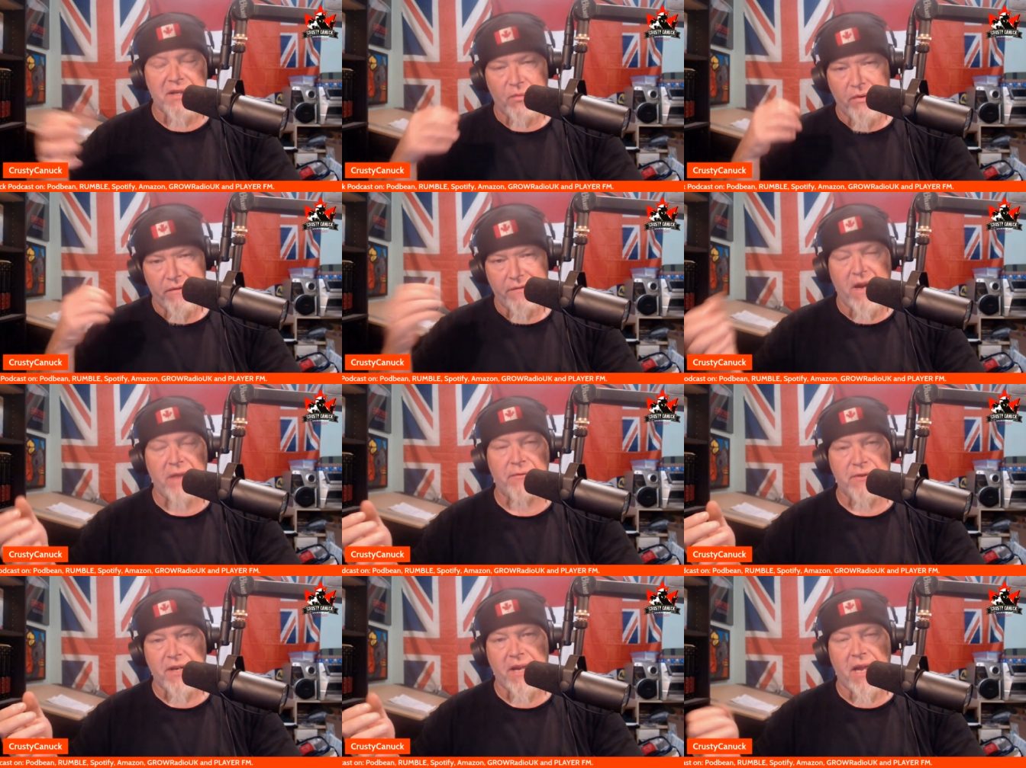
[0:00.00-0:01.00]
and win
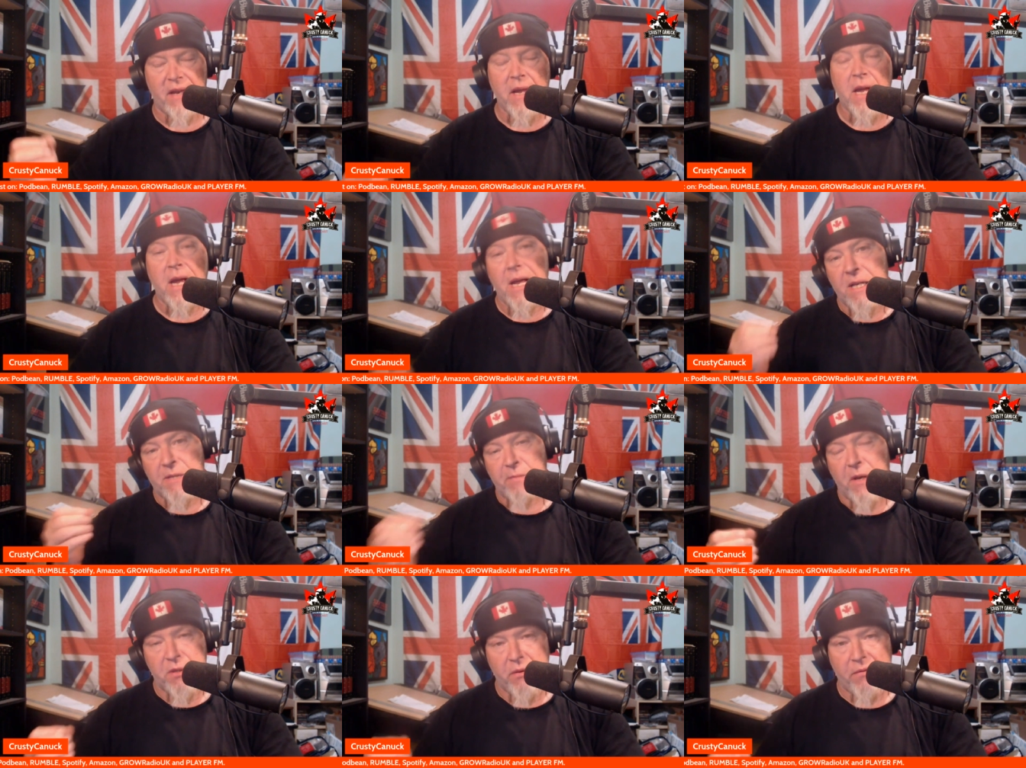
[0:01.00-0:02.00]
favors again,
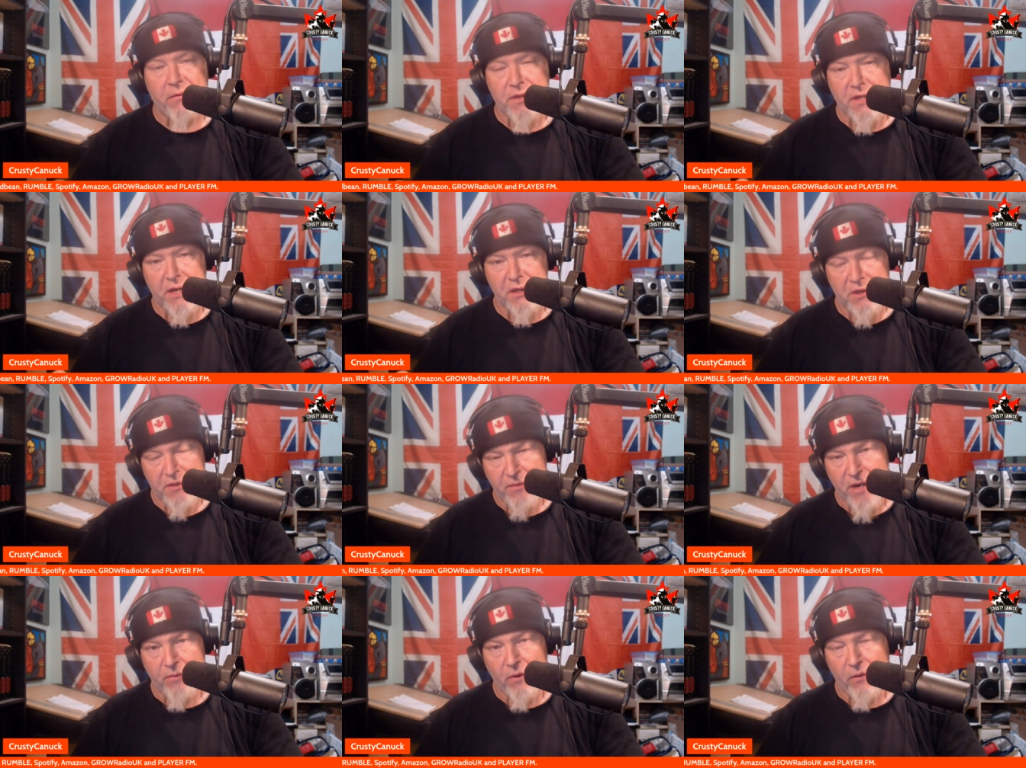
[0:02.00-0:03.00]
especially the First Nations
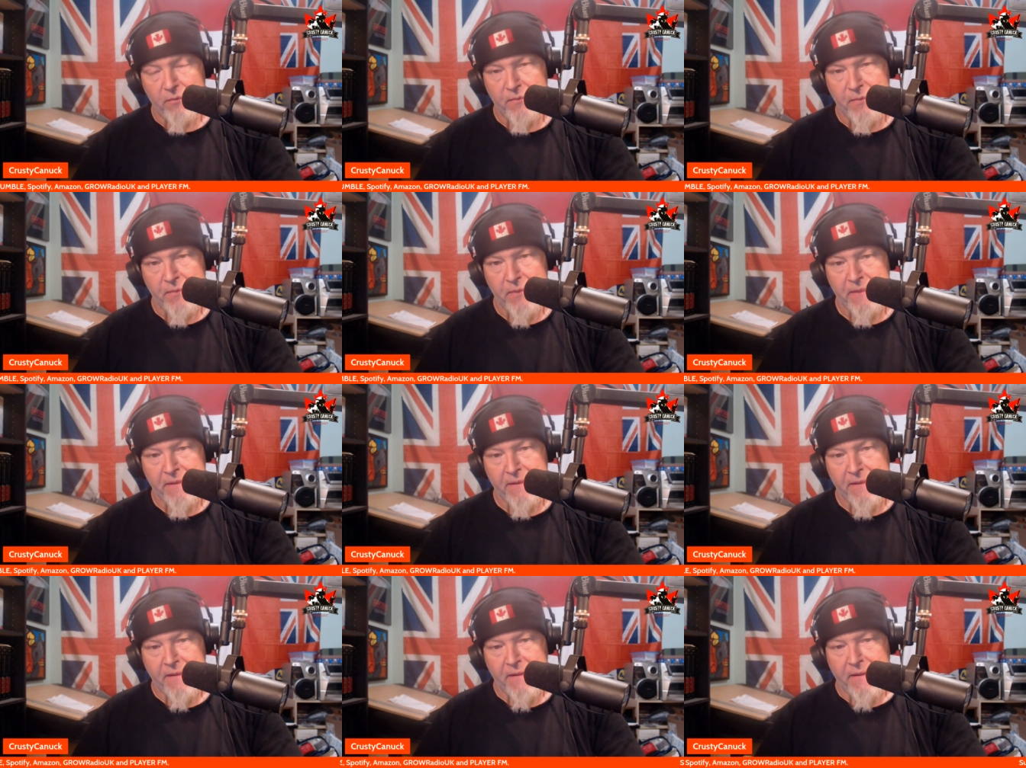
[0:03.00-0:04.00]
people.
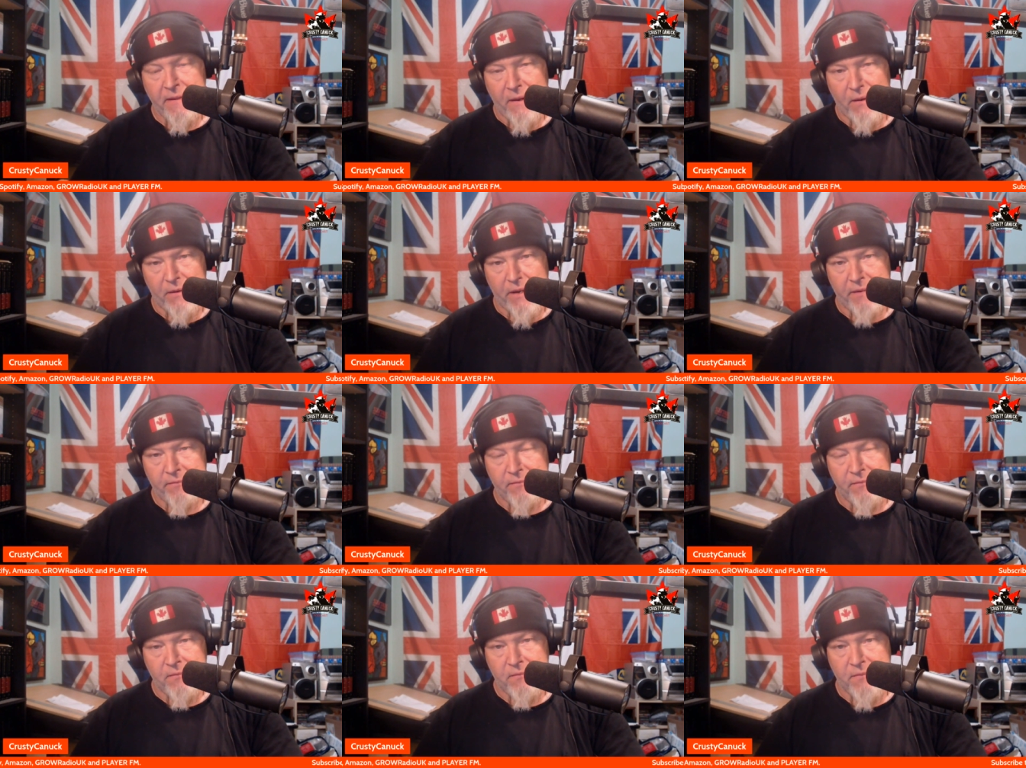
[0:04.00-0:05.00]
Okay.
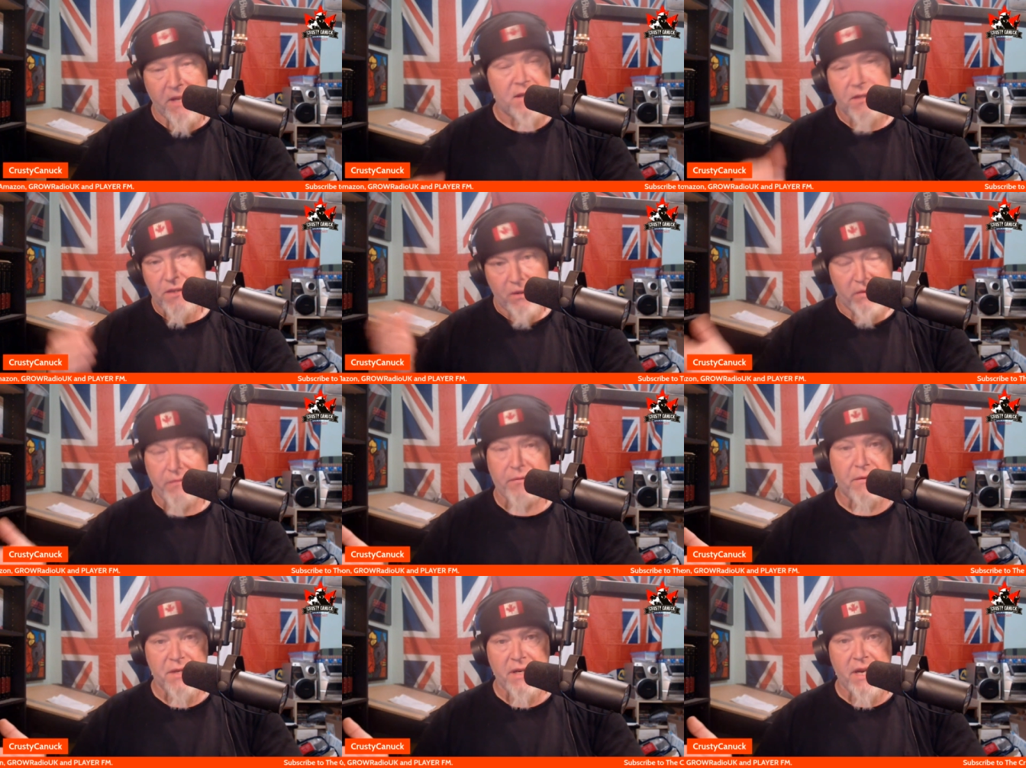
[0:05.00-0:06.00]
Yes, they were the
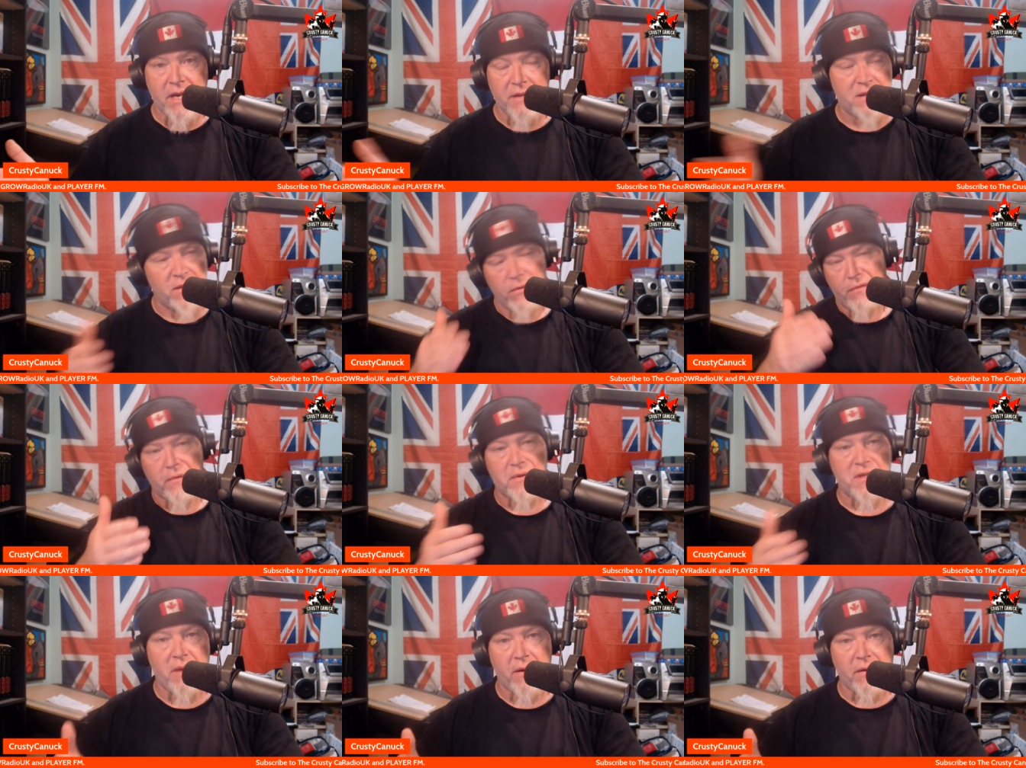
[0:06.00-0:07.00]
first Canadians. They were
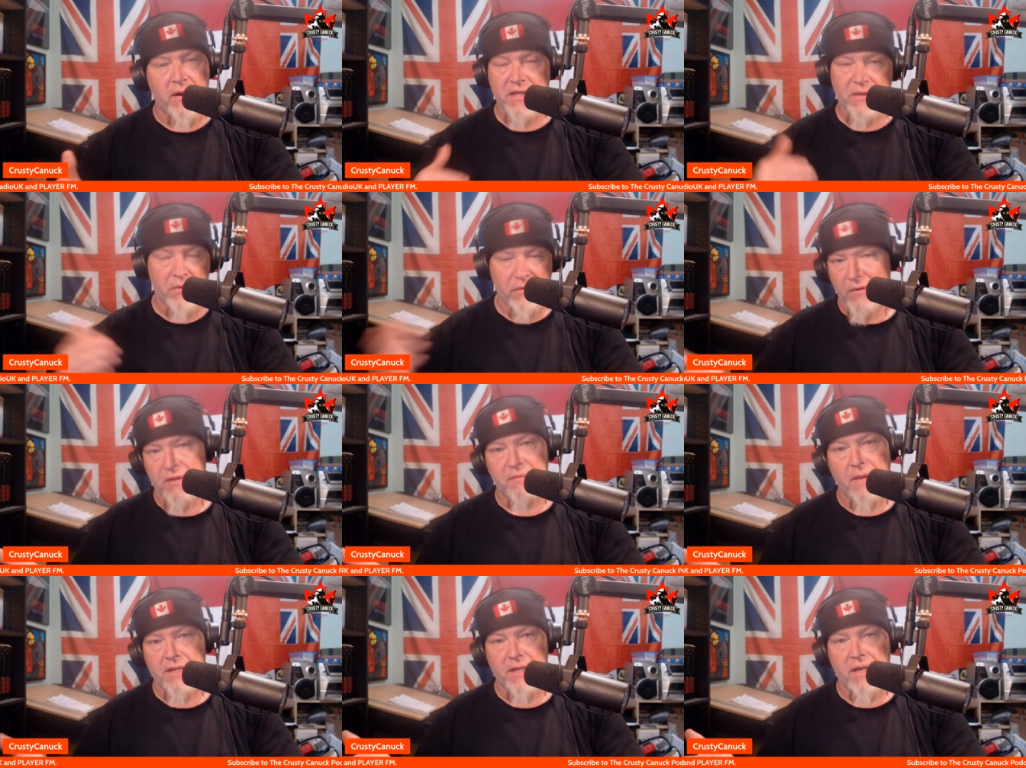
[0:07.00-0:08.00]
first Americans. They were first
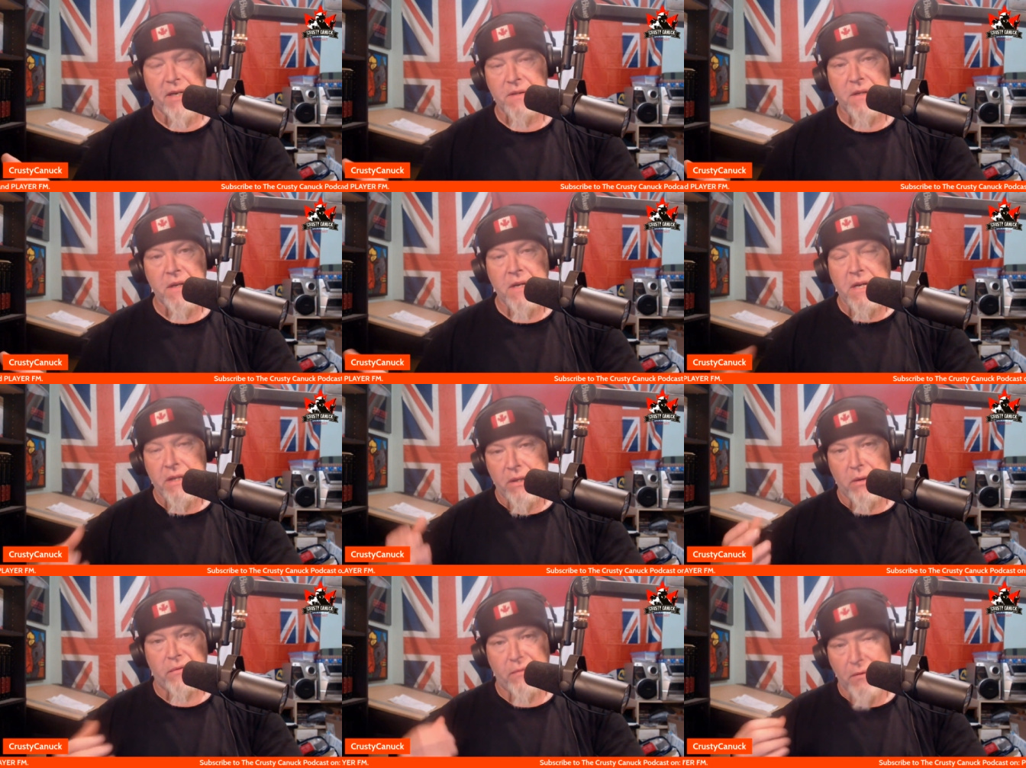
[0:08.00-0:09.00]
Mexicans.
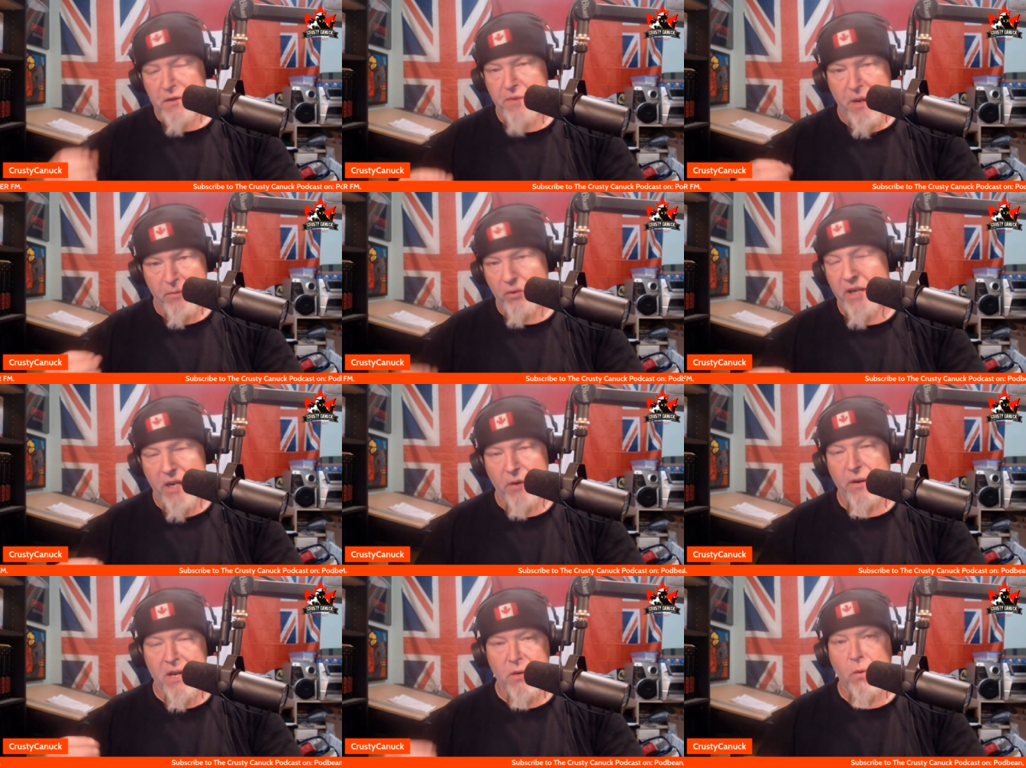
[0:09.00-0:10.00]
They're the first people here
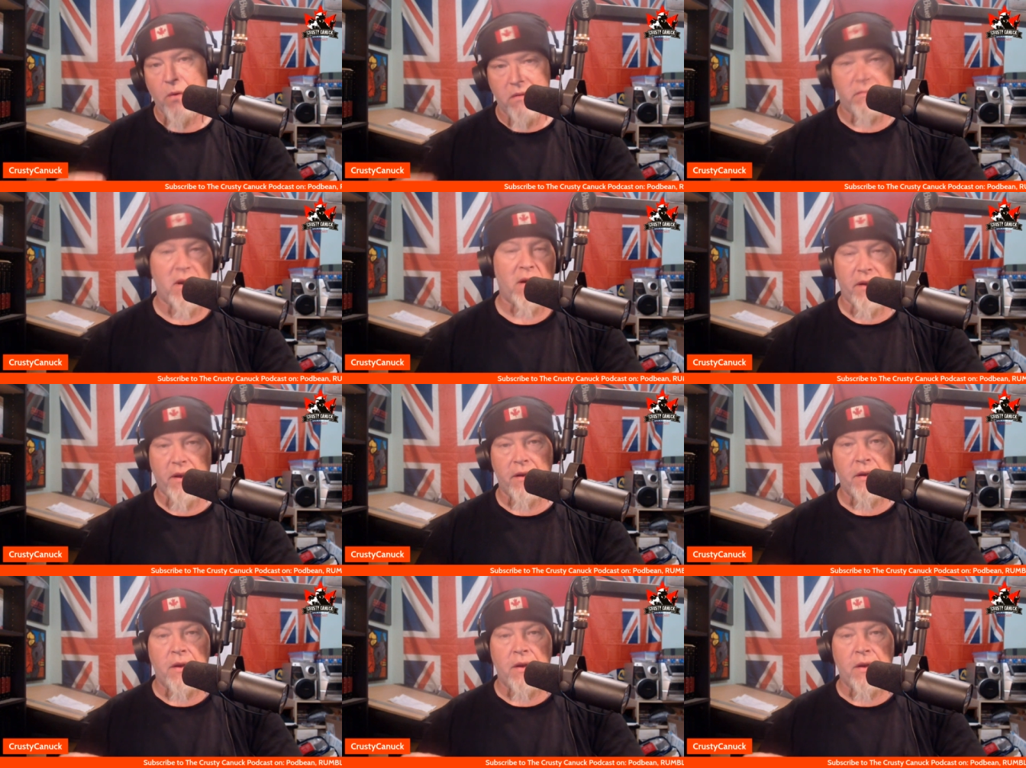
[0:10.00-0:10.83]
in North America